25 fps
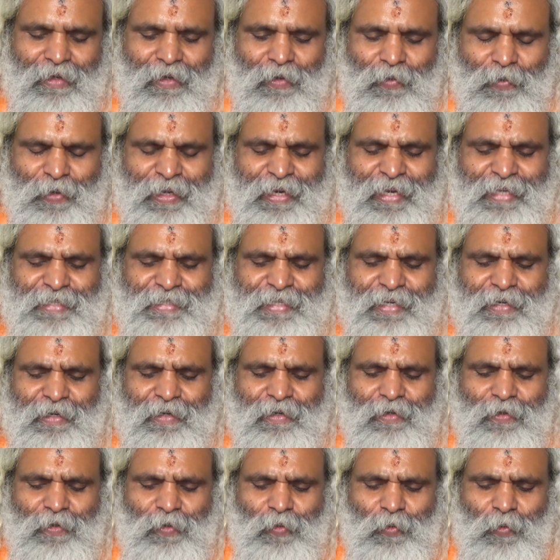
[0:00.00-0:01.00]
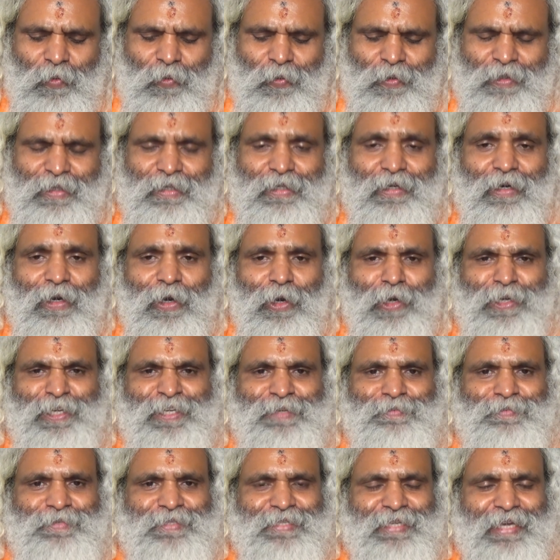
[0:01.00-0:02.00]
When I say don't,
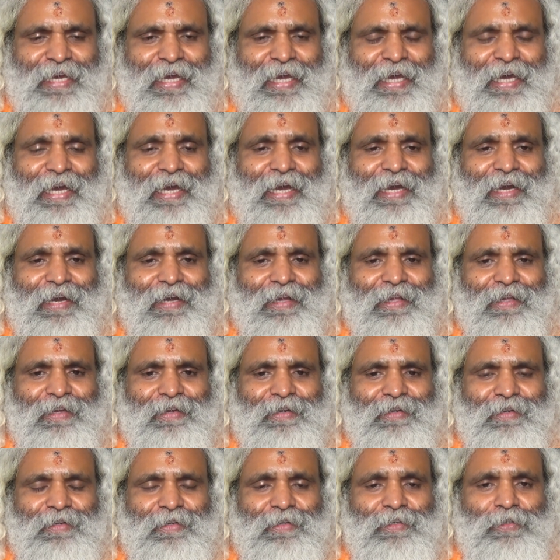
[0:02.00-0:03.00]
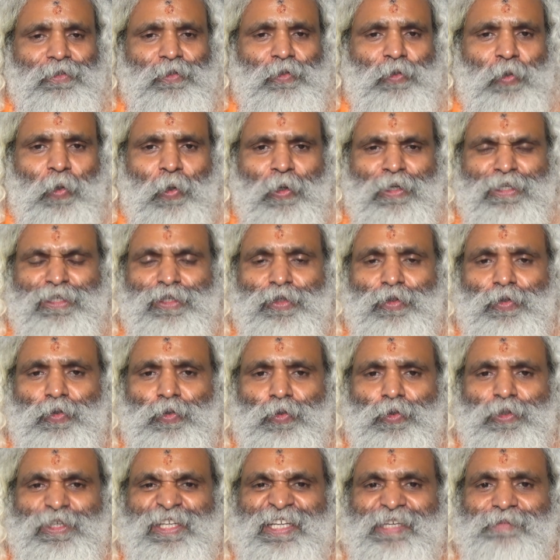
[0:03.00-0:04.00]
ahimsa don't
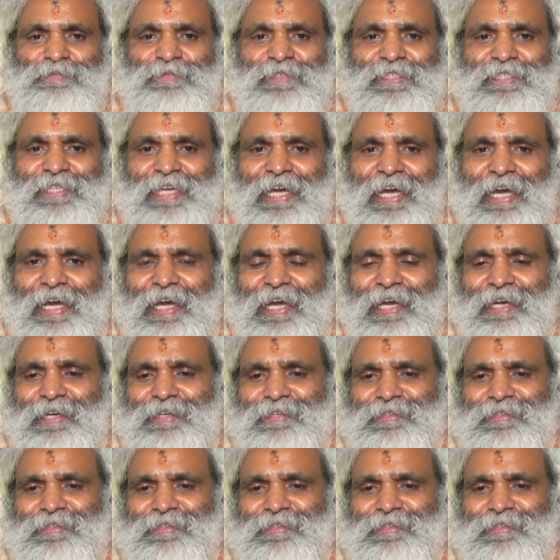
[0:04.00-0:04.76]
do himsa.